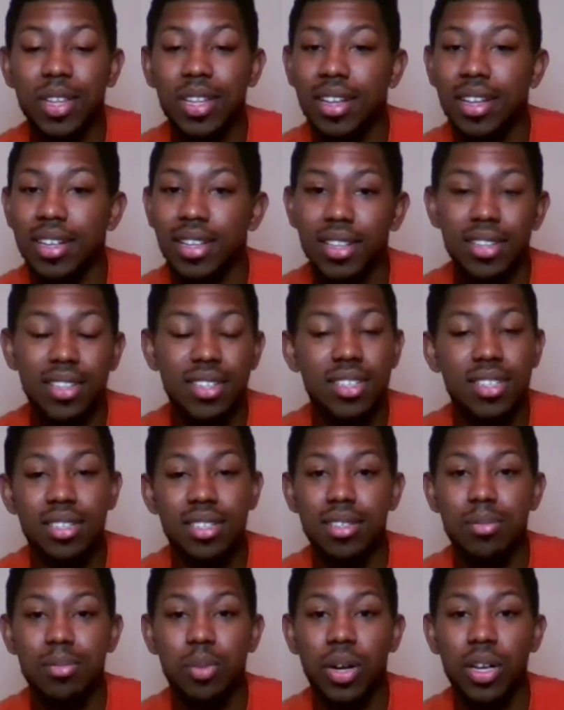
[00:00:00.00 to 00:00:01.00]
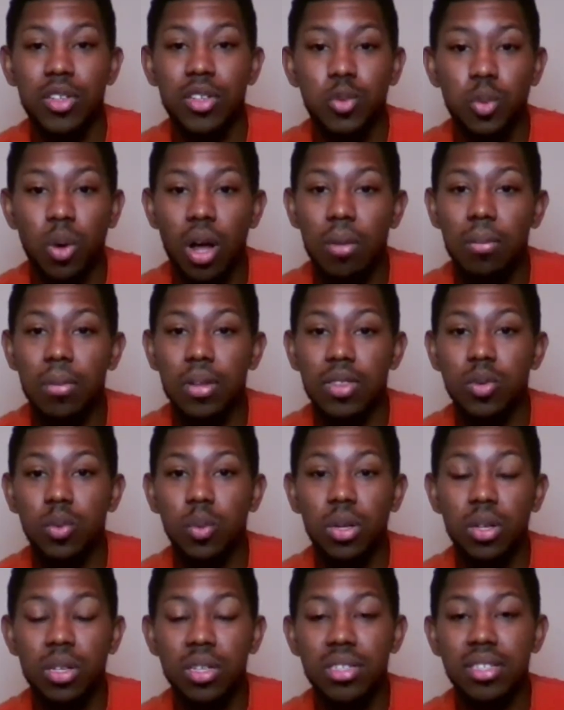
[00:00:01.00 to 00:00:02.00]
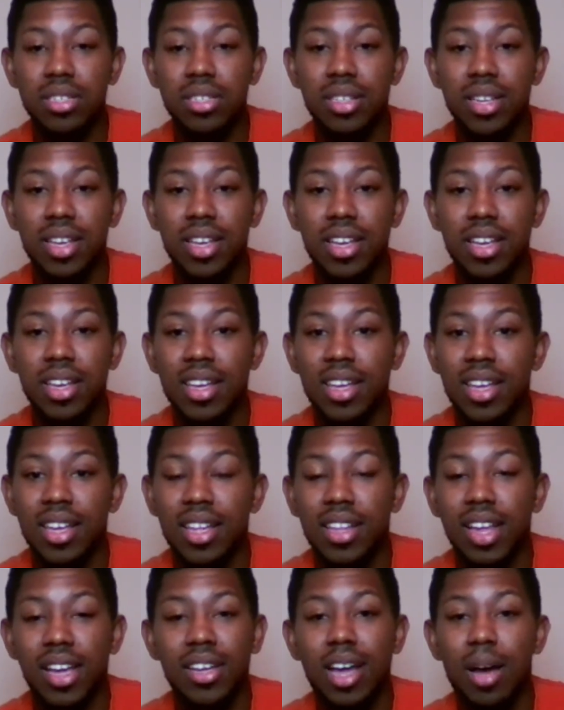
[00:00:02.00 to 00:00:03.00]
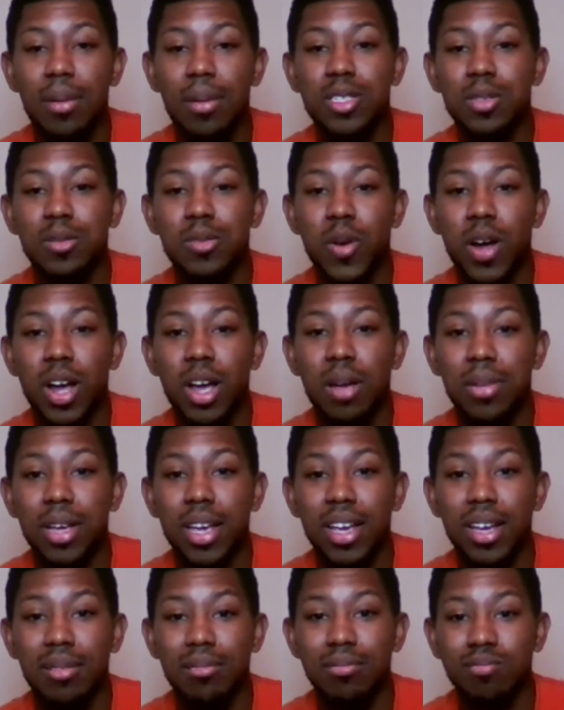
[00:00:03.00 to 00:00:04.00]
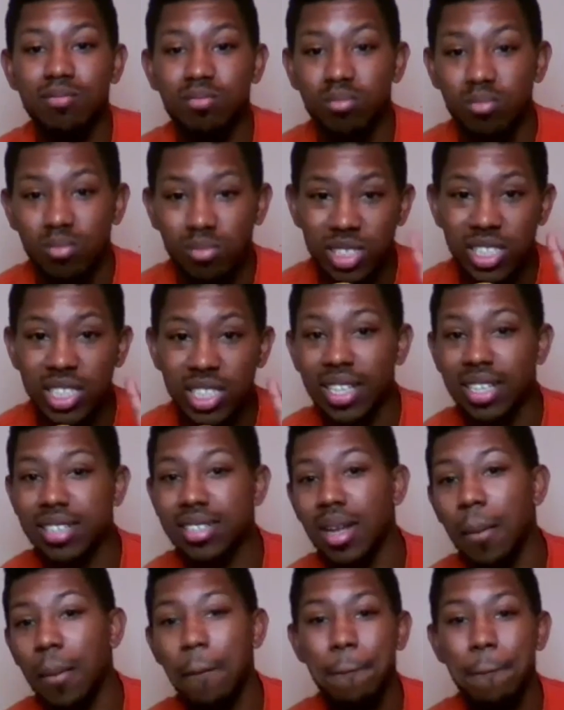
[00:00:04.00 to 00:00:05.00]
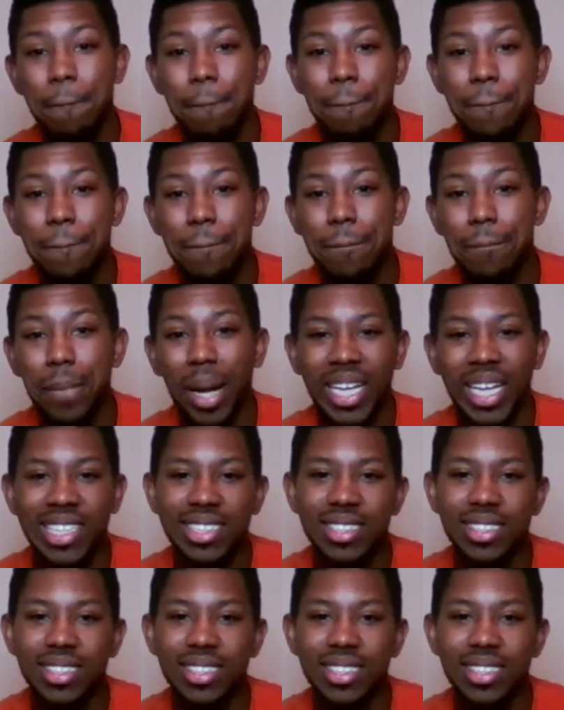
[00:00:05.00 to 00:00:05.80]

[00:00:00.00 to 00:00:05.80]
Again, this is Braden Schwab at The Works. Like, comment, subscribe, and see you next time. Bye.